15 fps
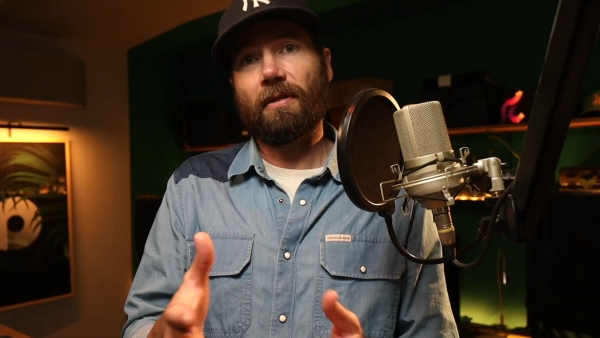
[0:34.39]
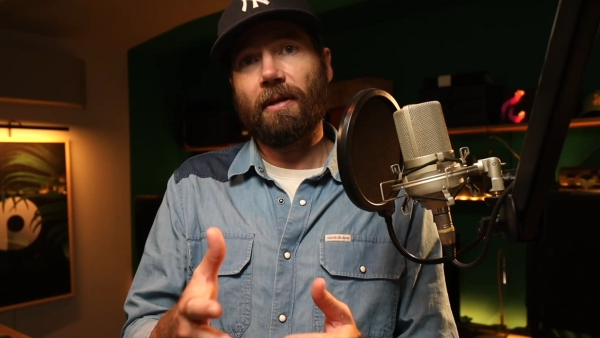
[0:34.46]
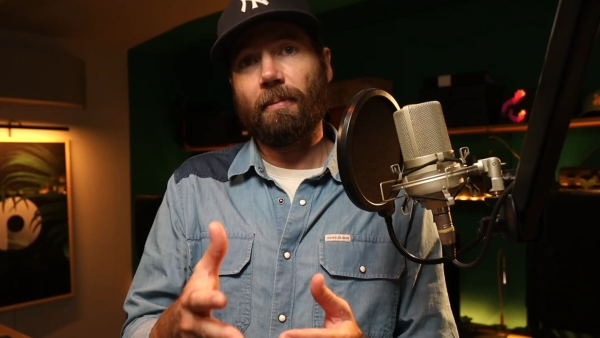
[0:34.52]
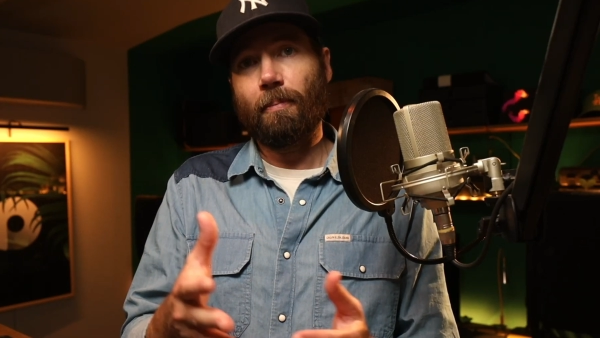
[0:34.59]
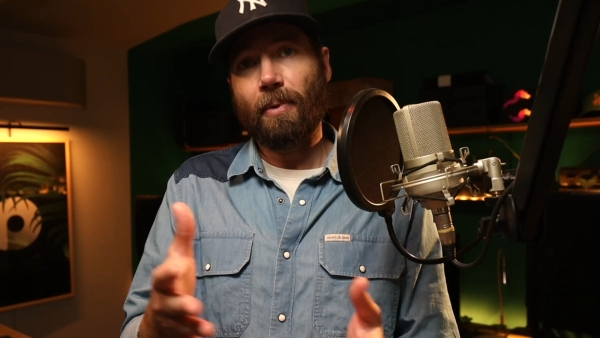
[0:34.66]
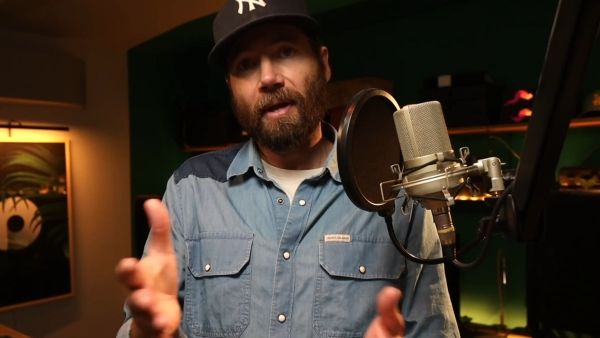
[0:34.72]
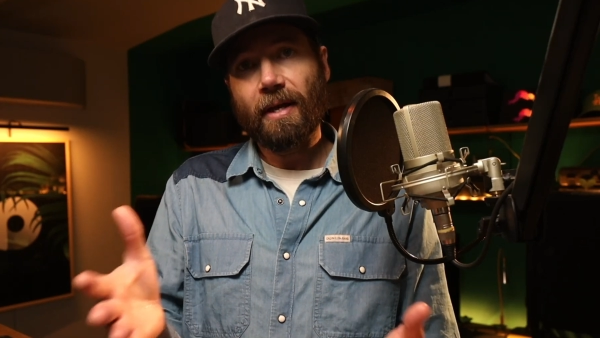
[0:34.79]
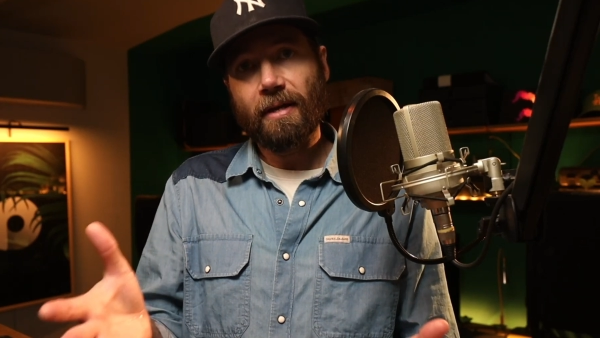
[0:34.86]
the
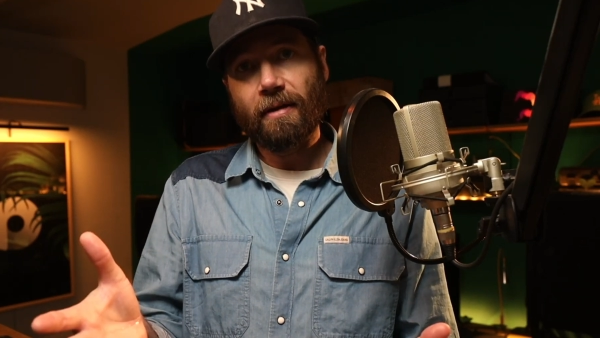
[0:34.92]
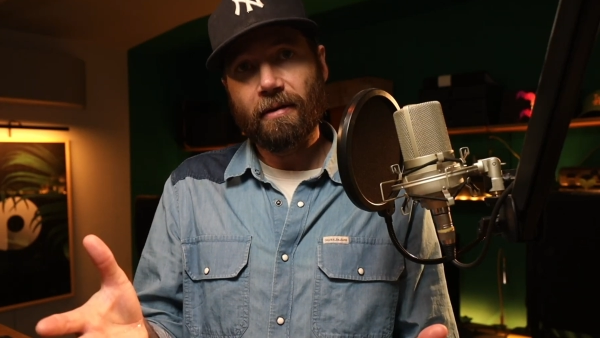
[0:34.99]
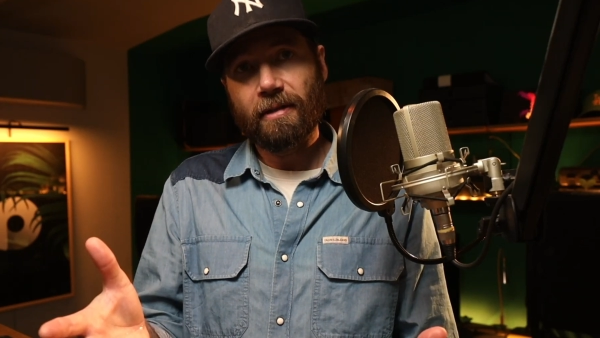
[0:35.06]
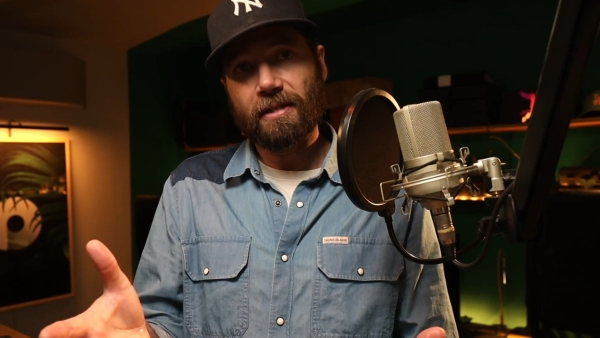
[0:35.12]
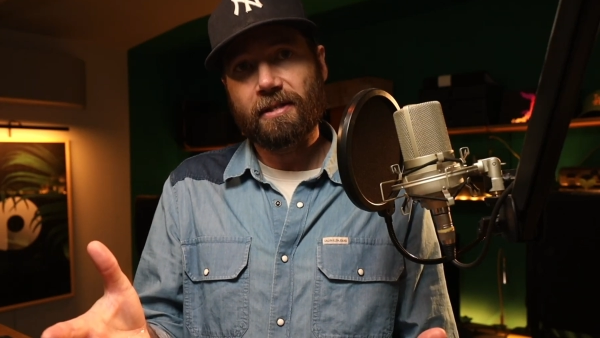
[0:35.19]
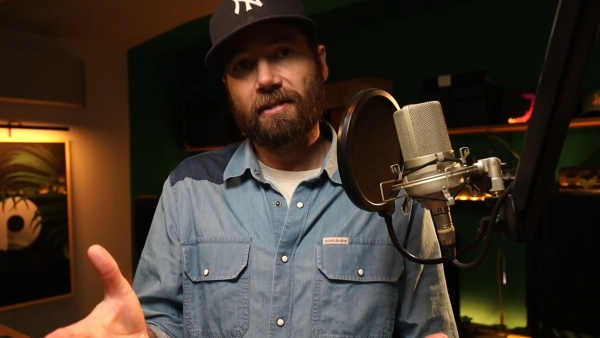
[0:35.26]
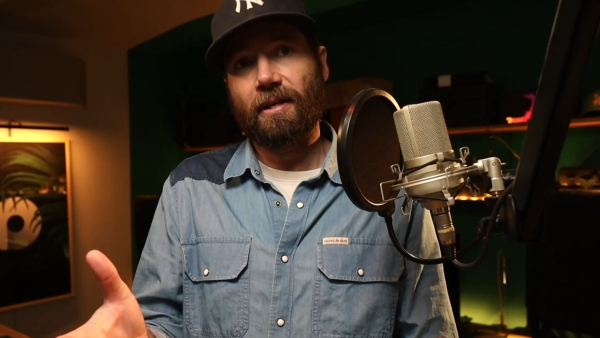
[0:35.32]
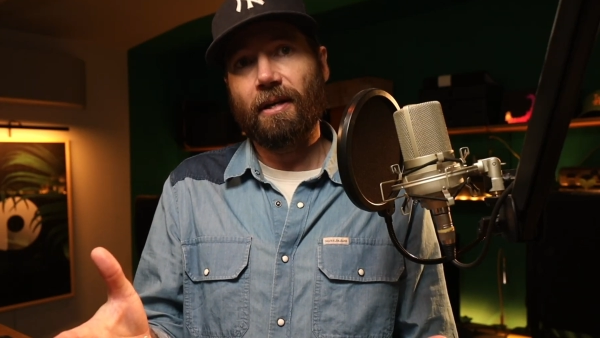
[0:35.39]
player
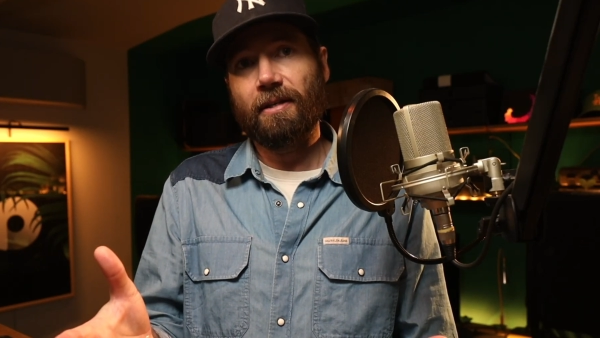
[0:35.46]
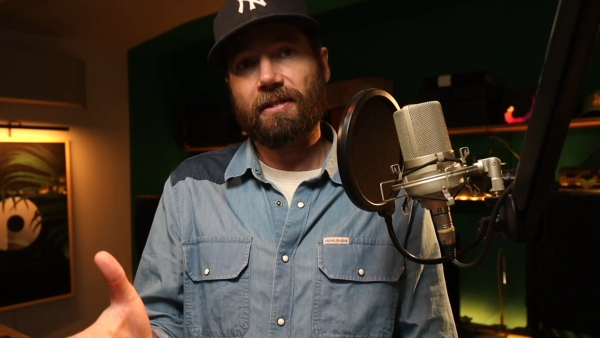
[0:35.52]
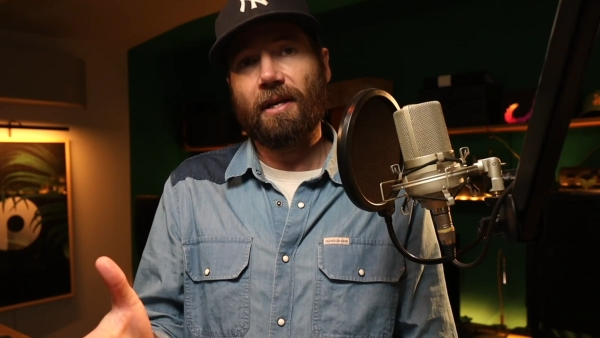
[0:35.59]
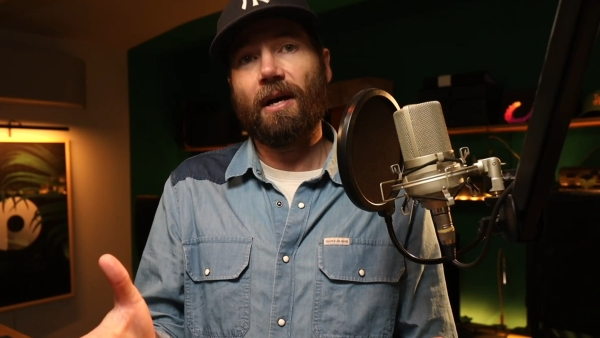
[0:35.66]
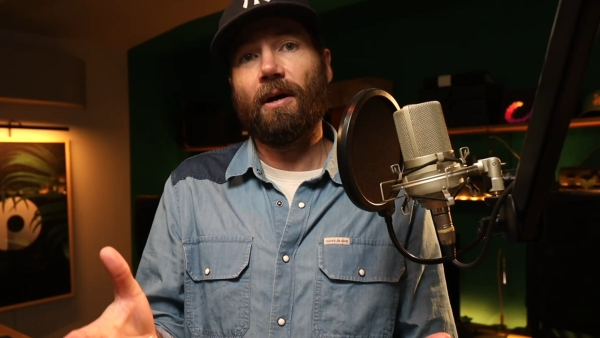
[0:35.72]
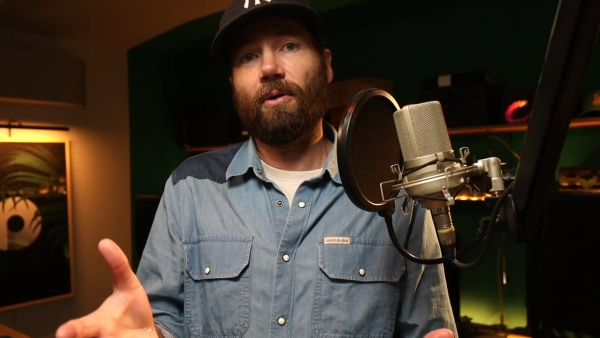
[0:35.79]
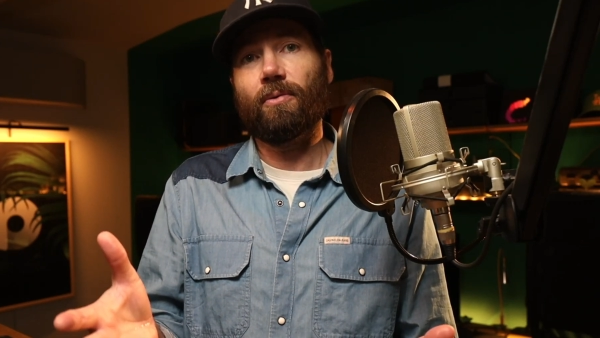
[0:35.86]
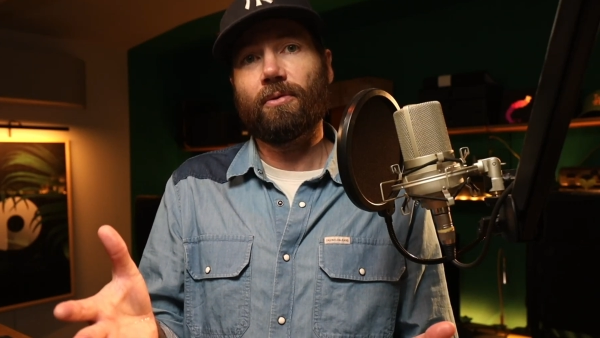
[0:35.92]
decides
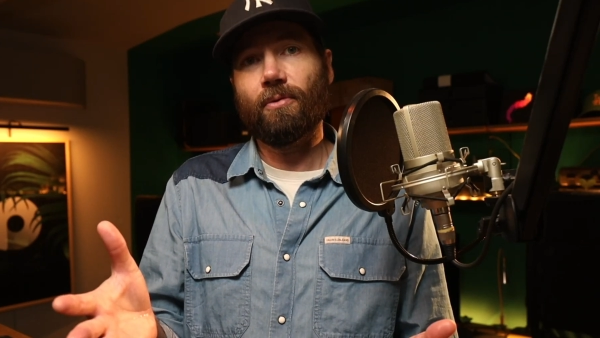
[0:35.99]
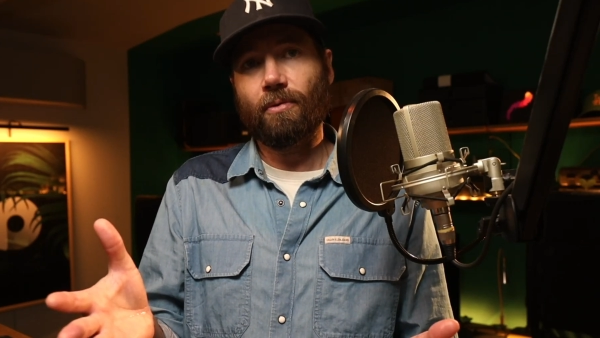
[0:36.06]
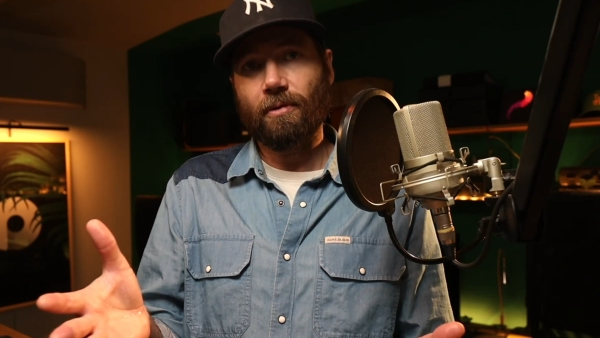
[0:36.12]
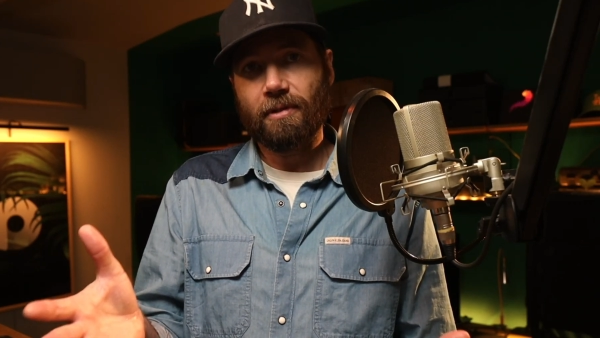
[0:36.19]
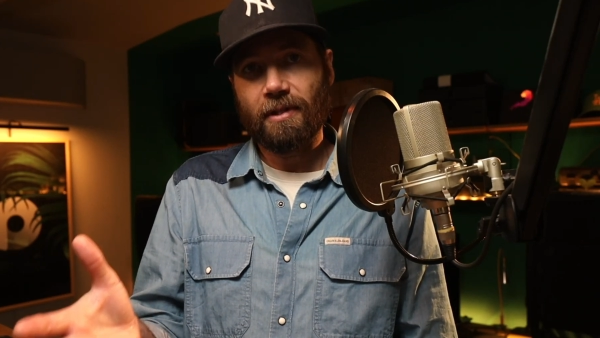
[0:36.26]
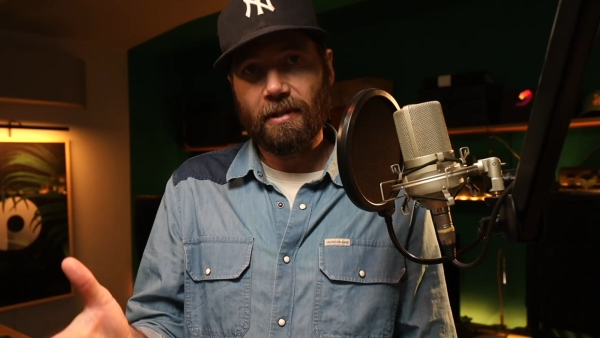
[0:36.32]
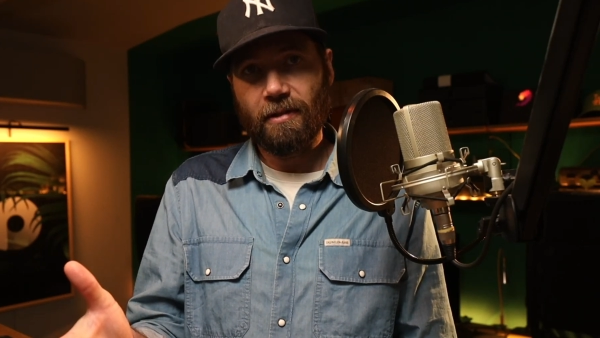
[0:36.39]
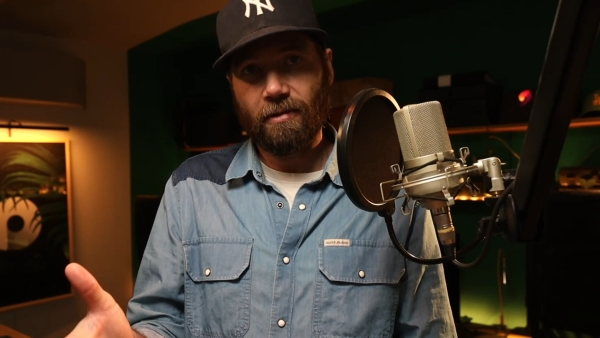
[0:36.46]
how to
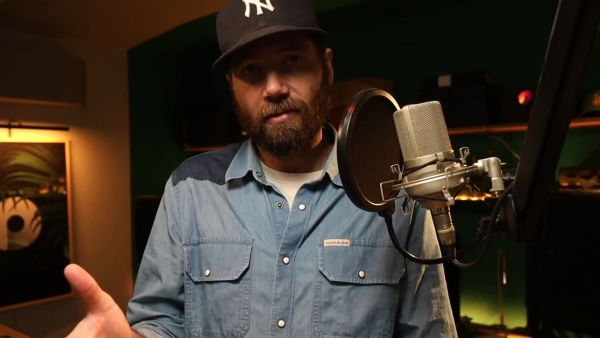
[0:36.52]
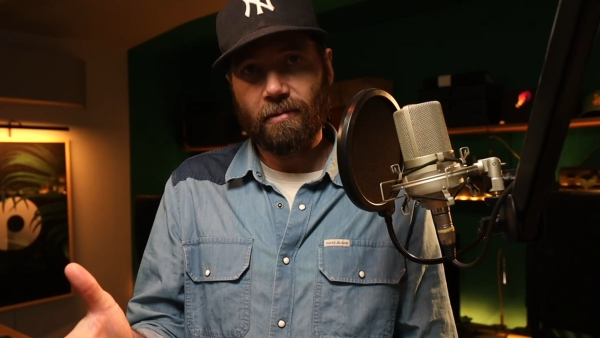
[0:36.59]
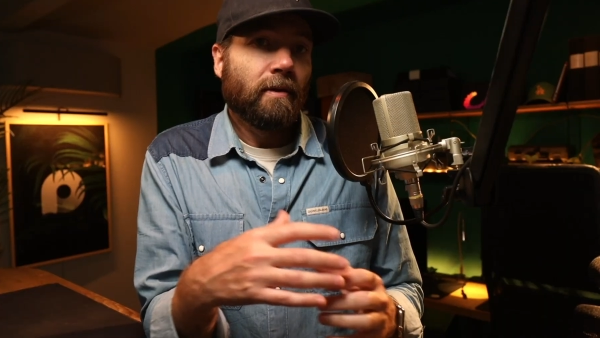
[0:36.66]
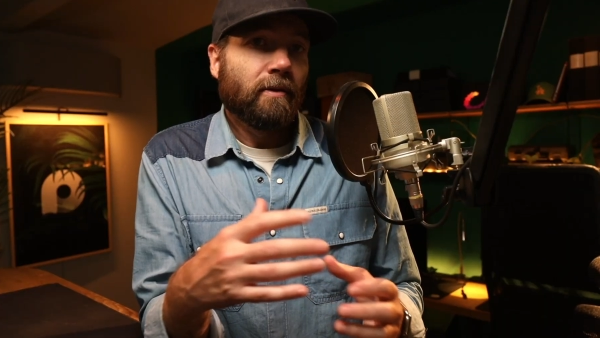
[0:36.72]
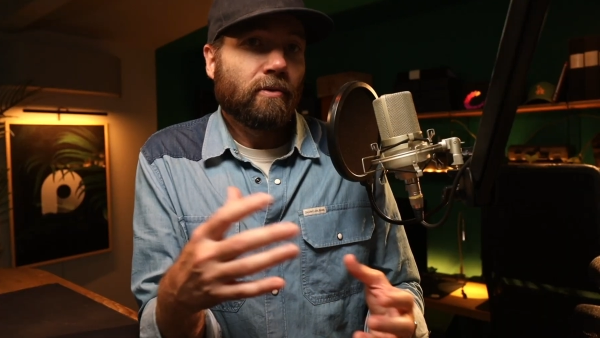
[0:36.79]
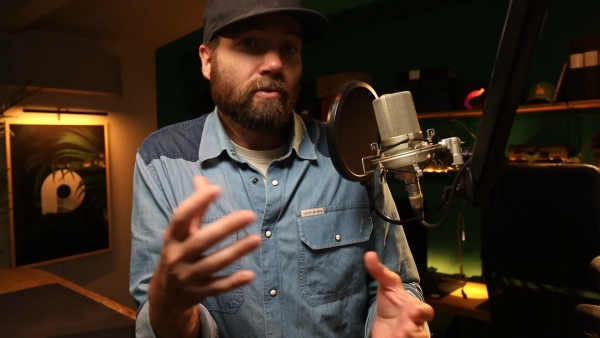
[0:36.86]
continue.